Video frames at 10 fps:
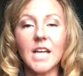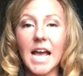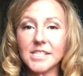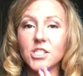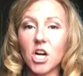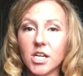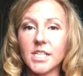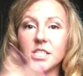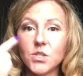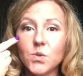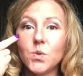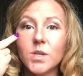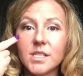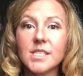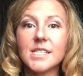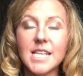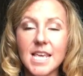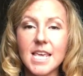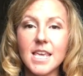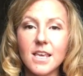I started to
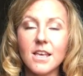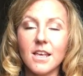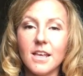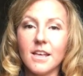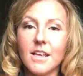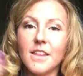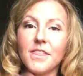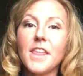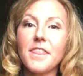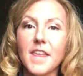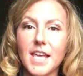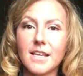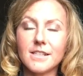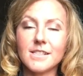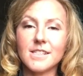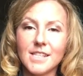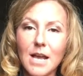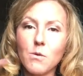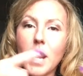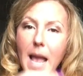see the things
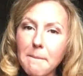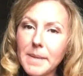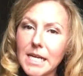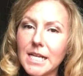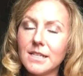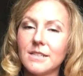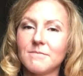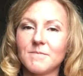that were happening.